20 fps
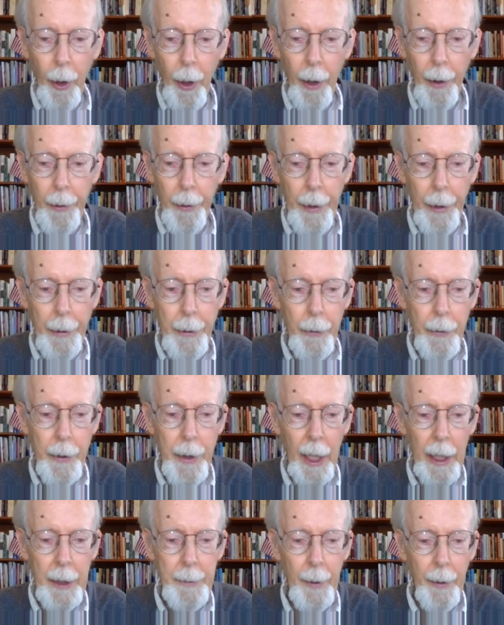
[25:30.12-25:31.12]
Paul, and the New
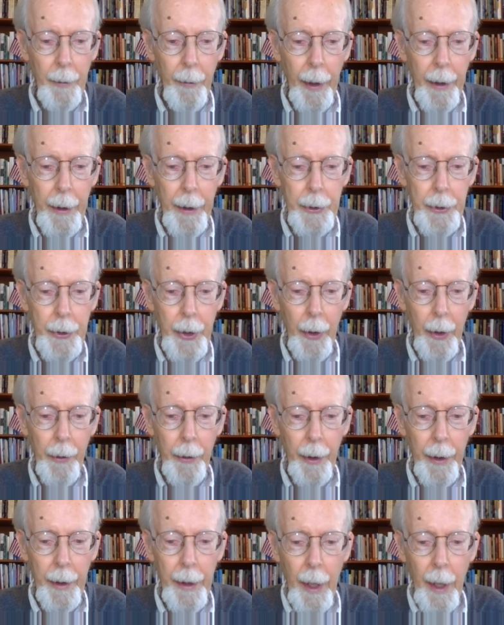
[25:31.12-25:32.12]
Testament writers
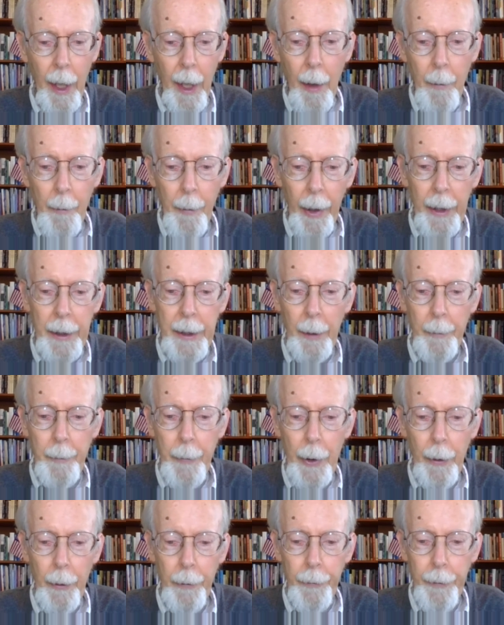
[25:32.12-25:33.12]
generally bring
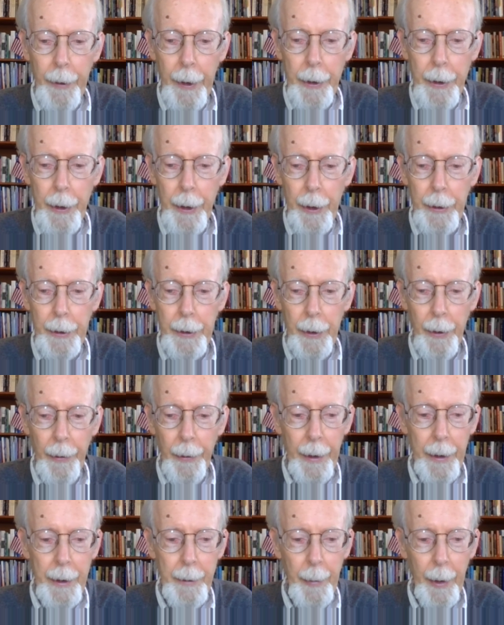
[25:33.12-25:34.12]
some new features to
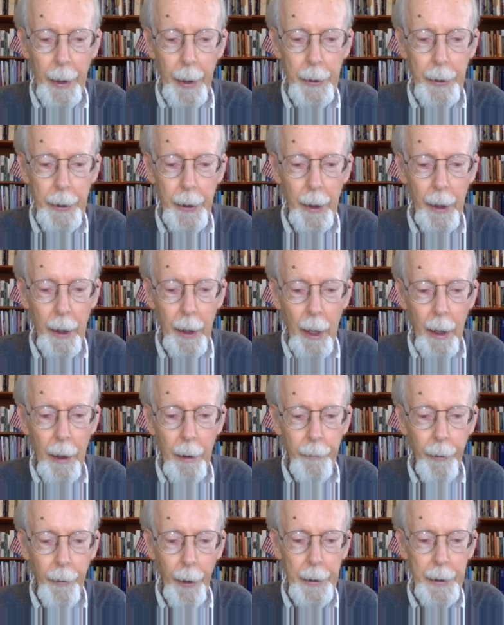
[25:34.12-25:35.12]
this picture.
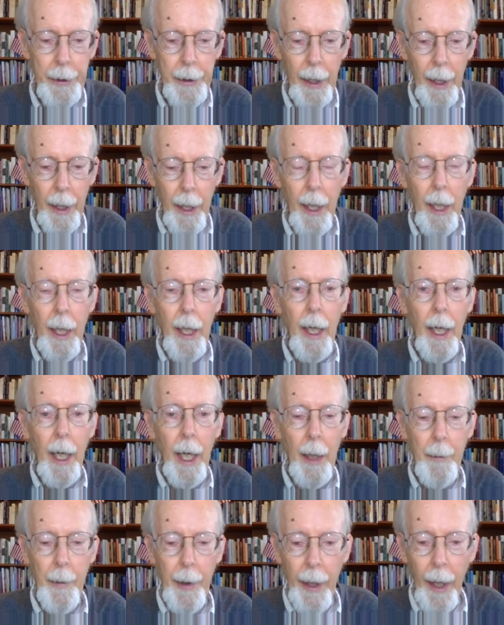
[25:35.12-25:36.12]
First,
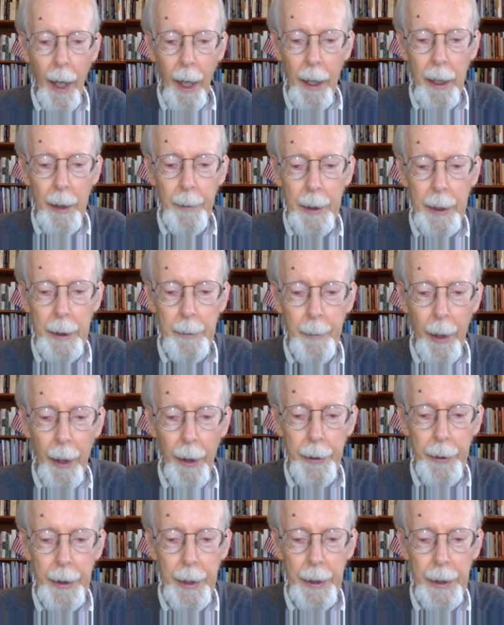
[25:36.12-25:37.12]
a monogamous
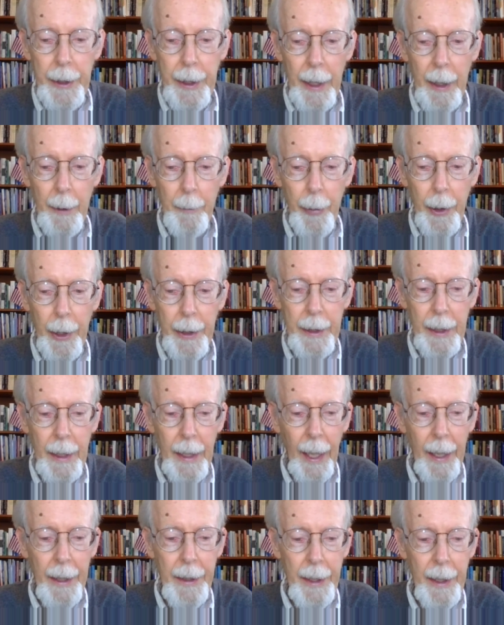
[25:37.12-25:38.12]
marriage is the
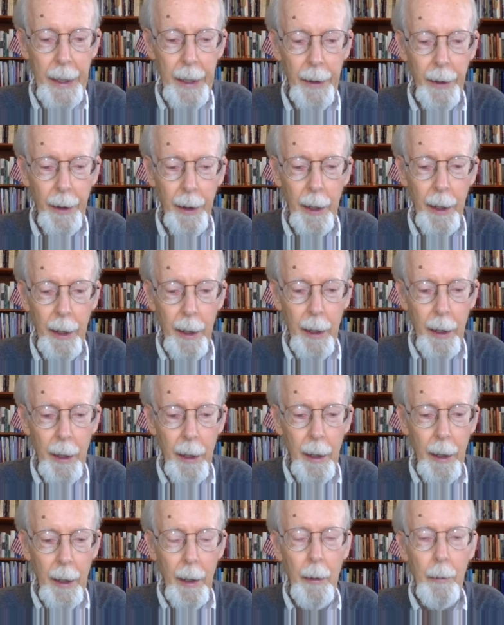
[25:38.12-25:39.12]
implicit ideal.
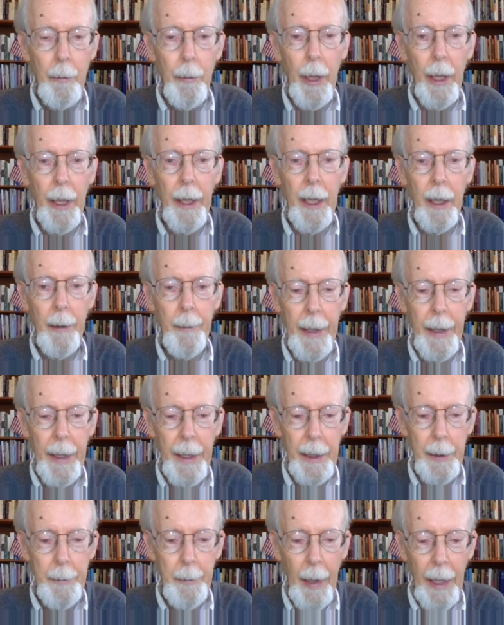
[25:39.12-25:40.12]
Polygamy
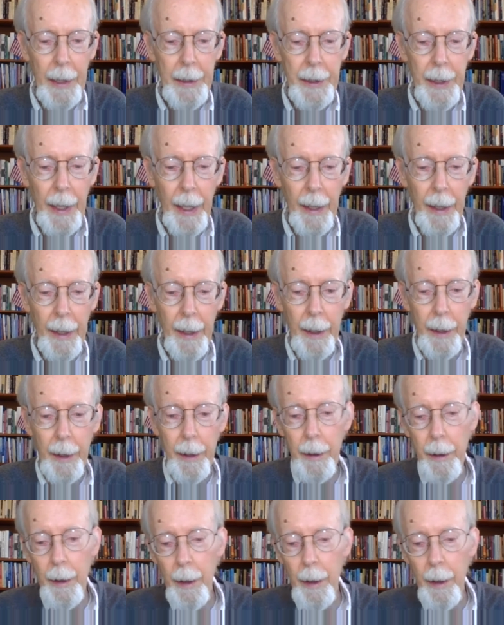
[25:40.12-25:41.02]
is passé.